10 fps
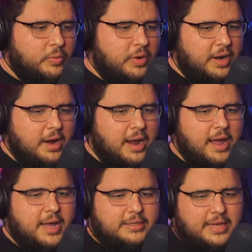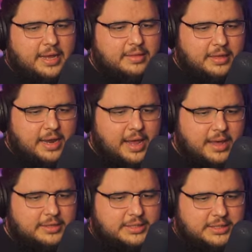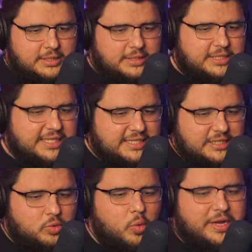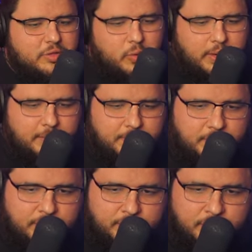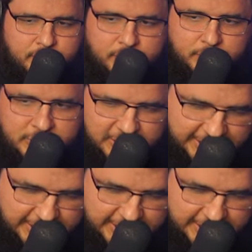We're at ending at sixteen twenty-three. So